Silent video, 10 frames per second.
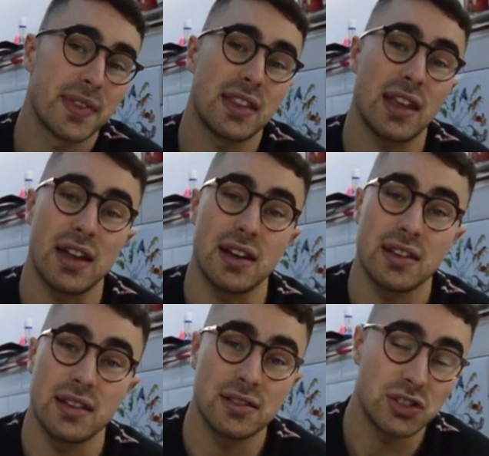then
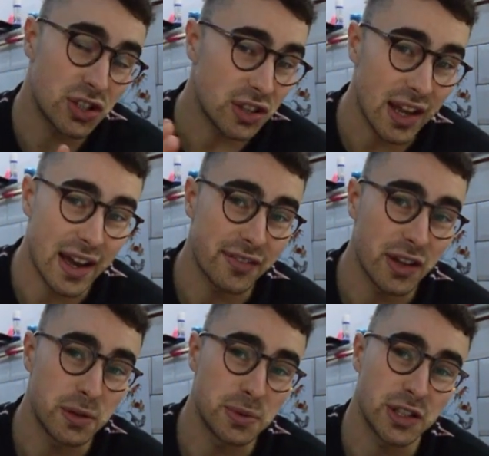should they have
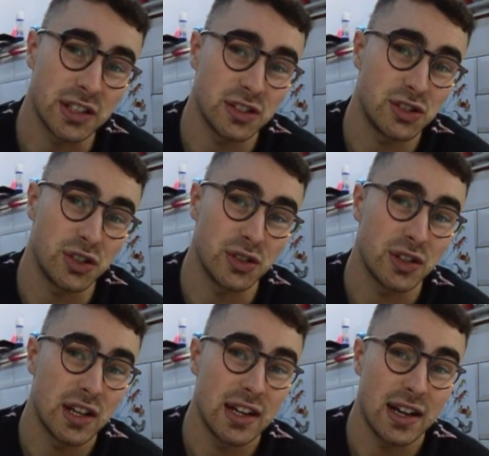the option to
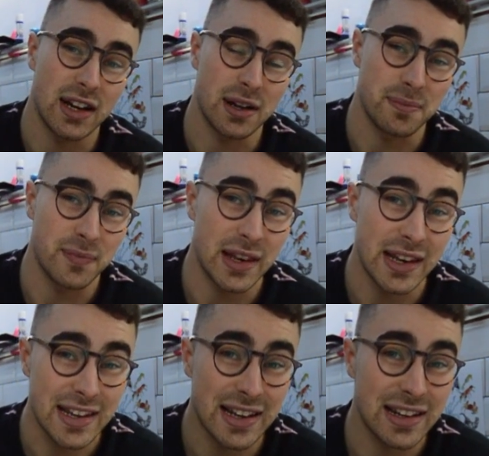
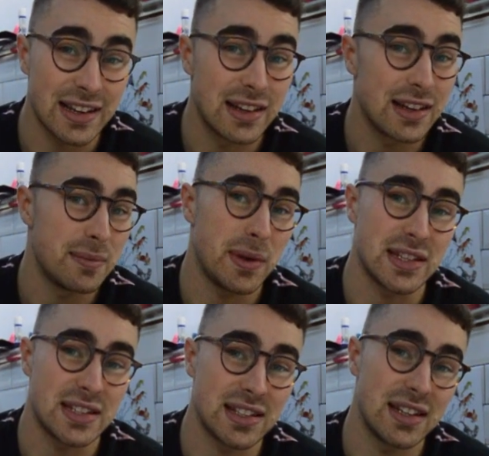legally be
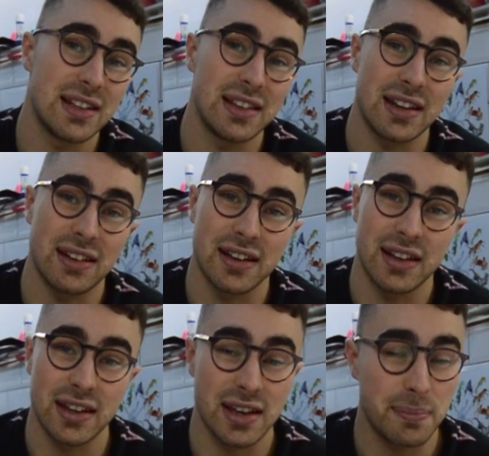assisted in their
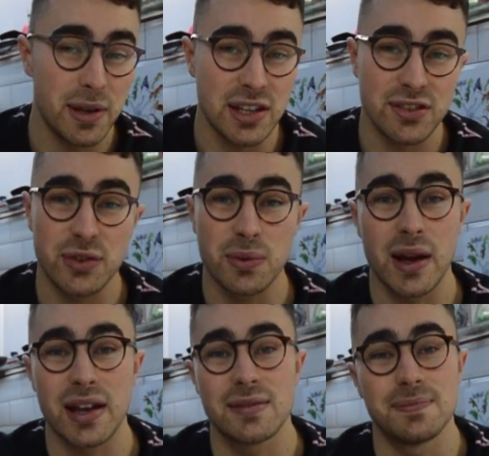dying in a peaceful
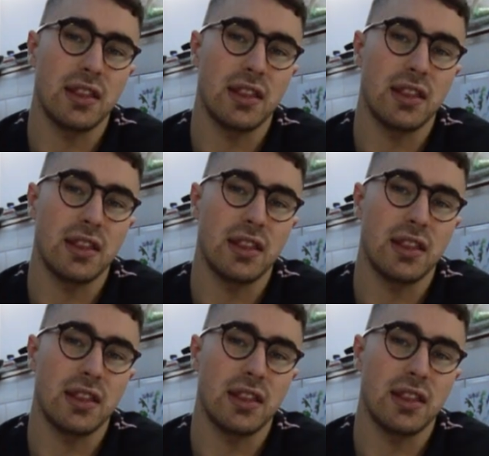way.